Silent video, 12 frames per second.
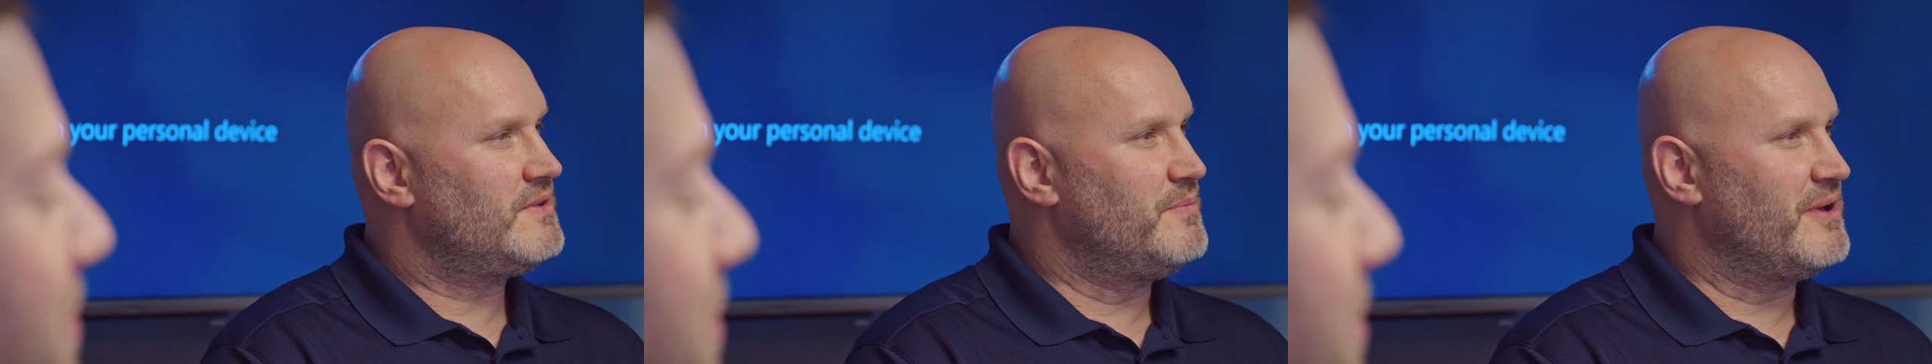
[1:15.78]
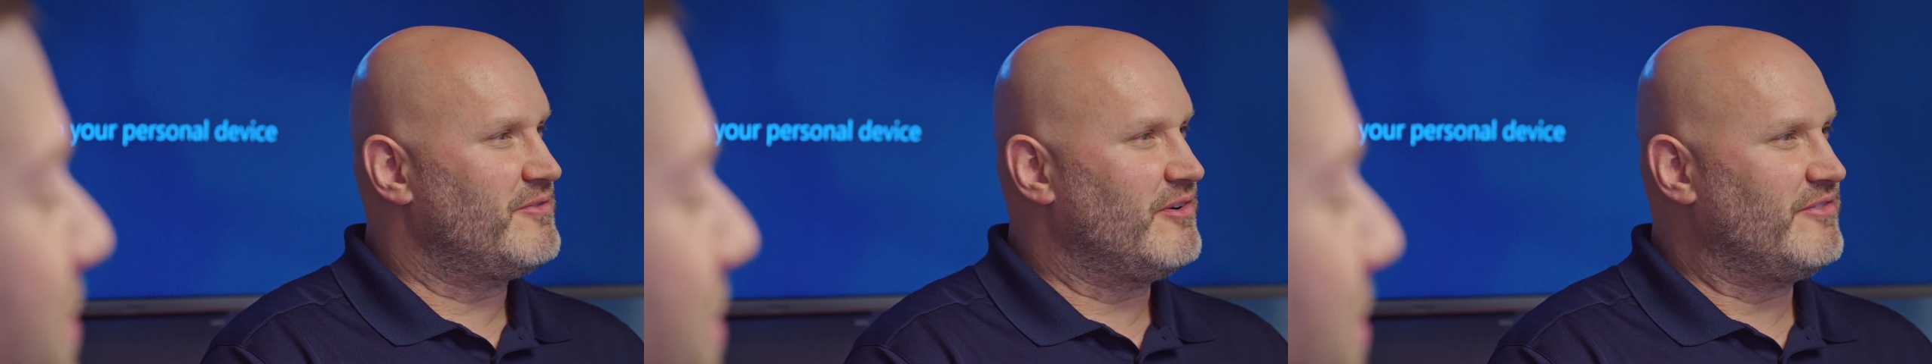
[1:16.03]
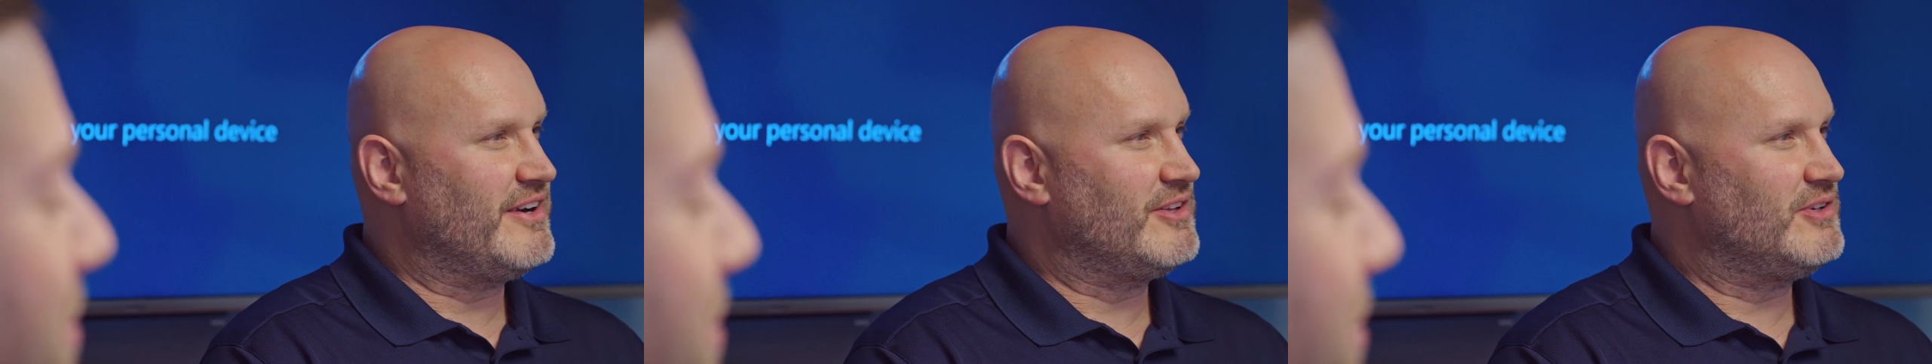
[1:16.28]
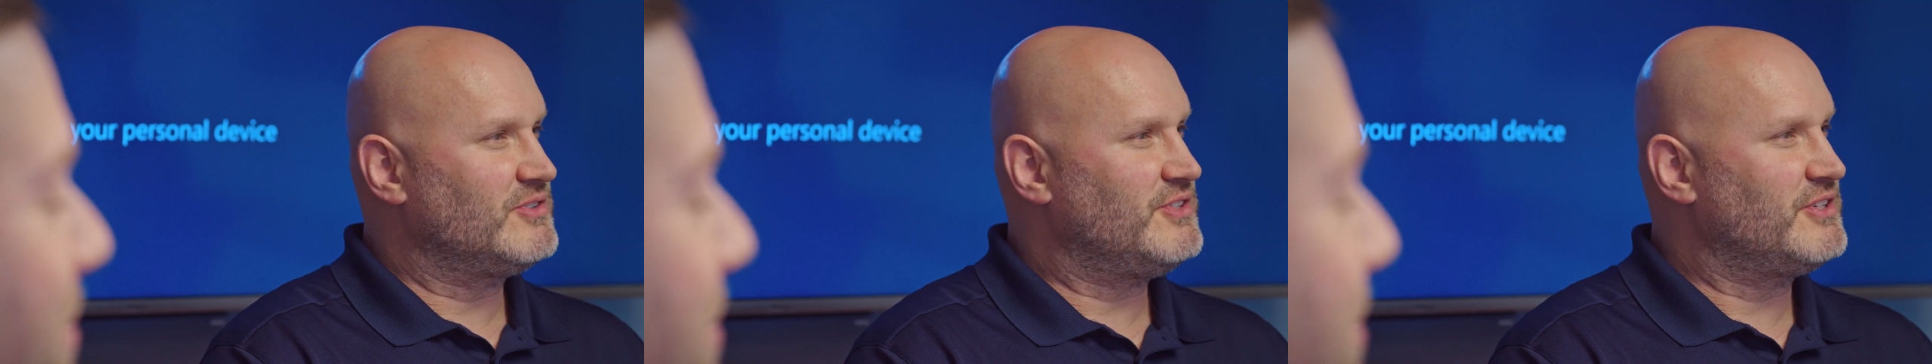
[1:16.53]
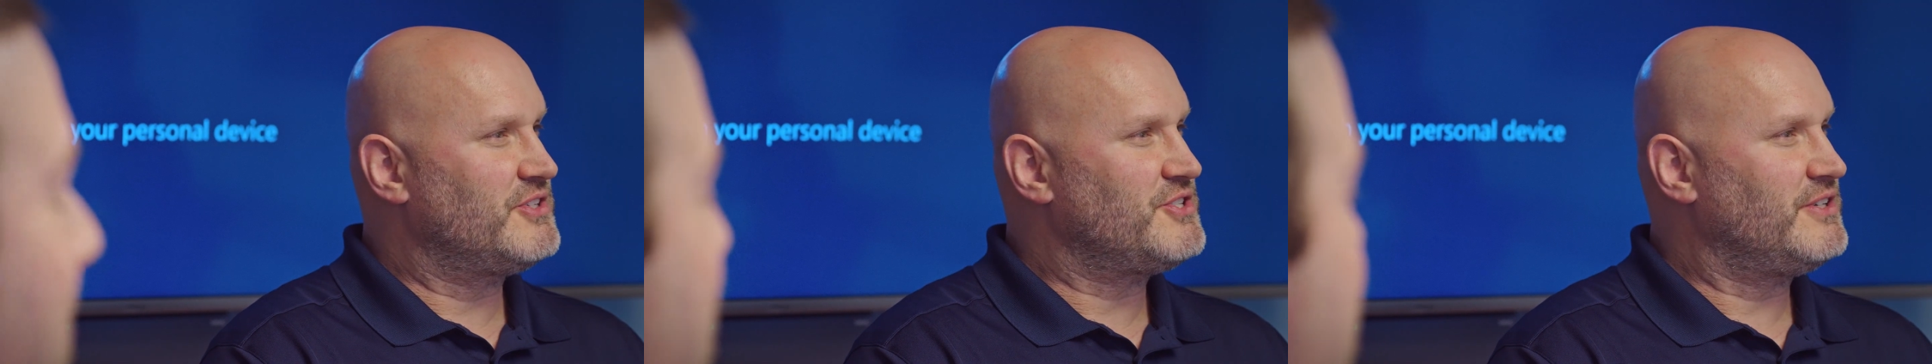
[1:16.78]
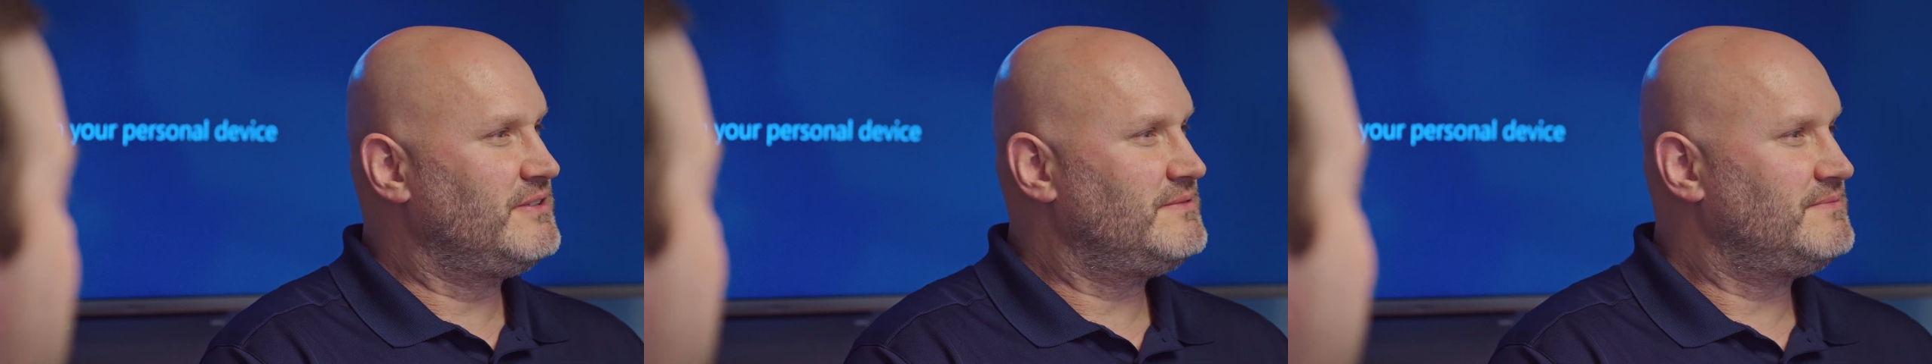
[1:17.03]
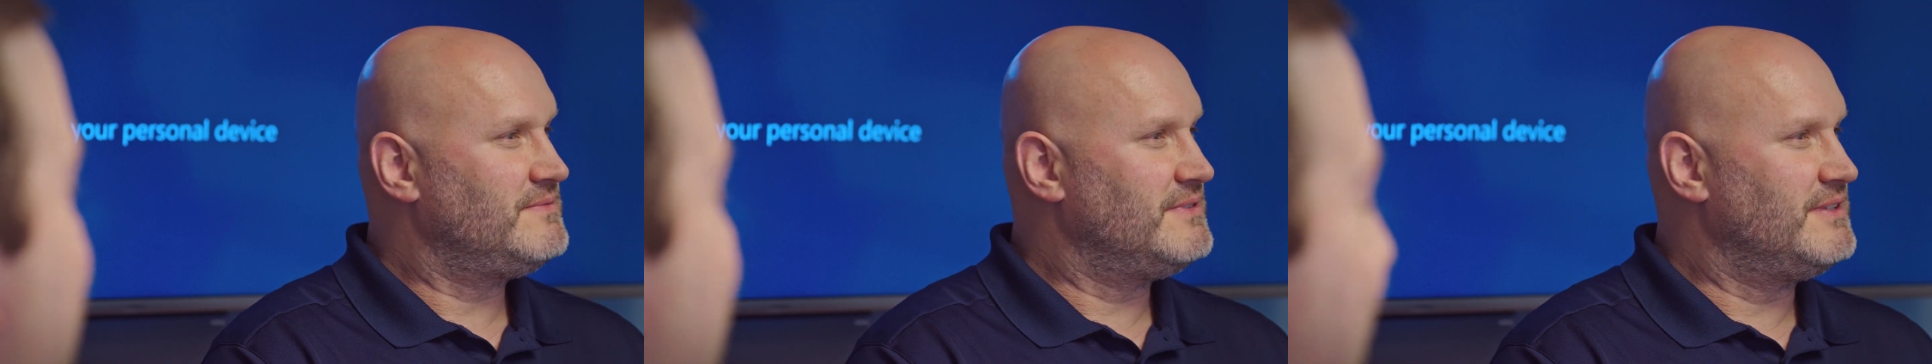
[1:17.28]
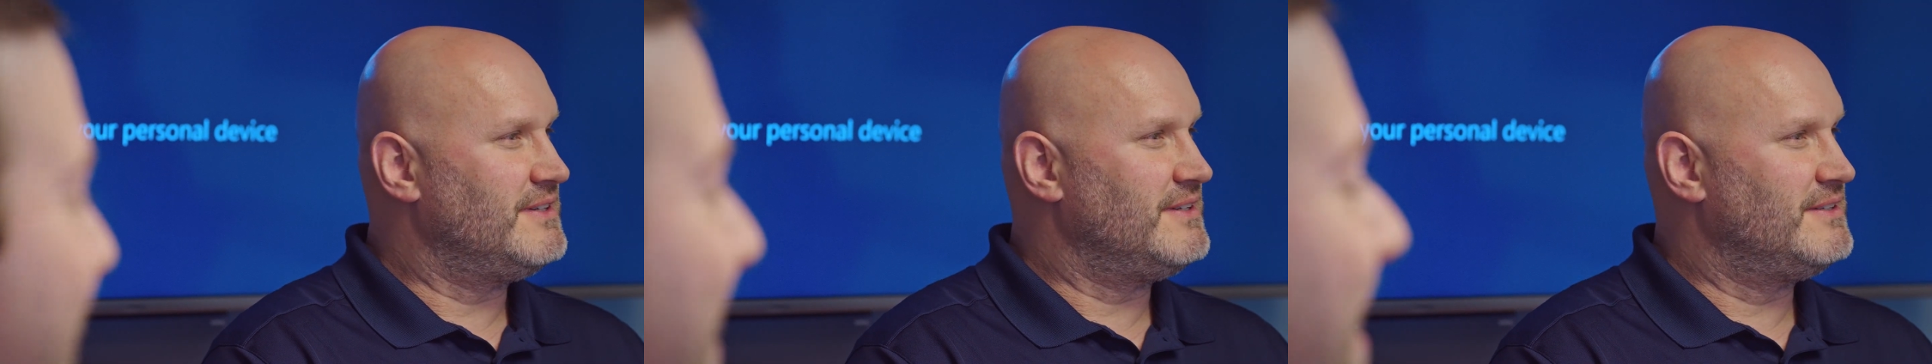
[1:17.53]
with our people, it's a family
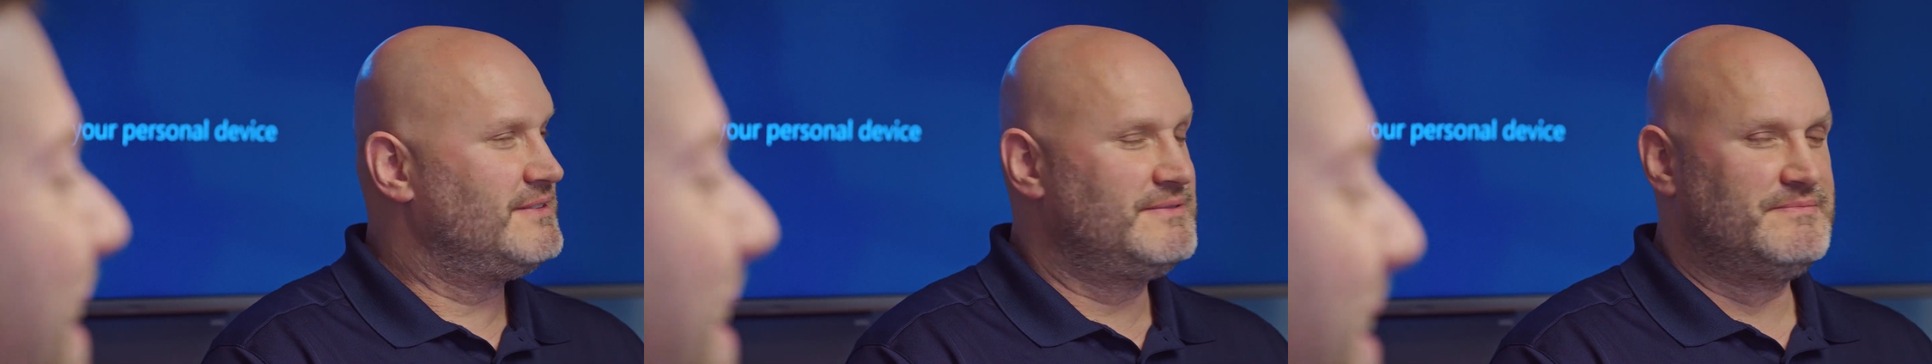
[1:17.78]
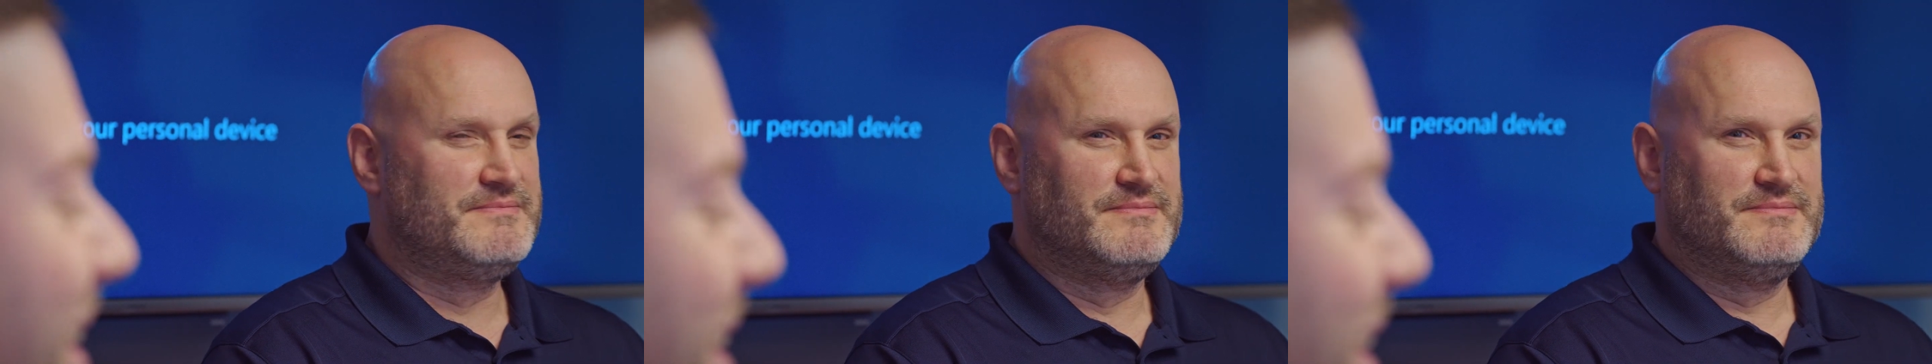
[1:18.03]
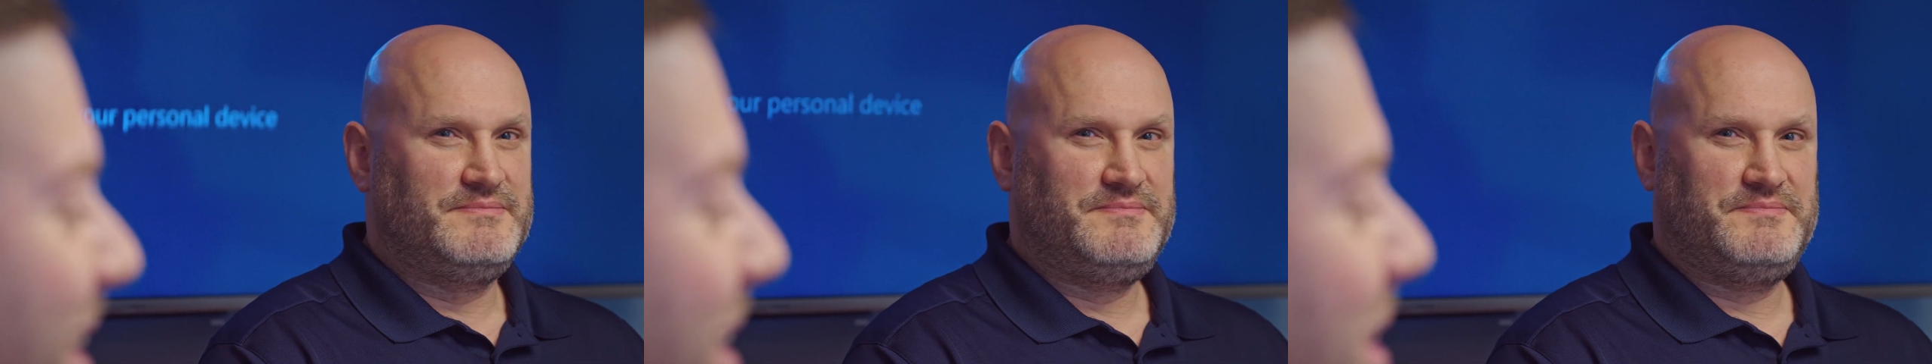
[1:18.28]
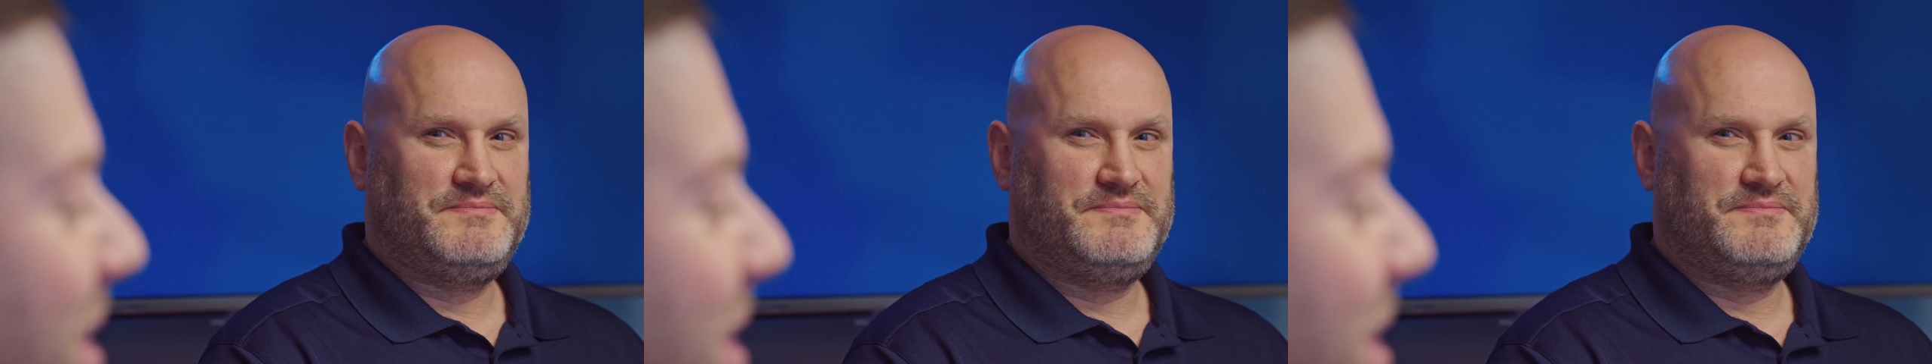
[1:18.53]
business. So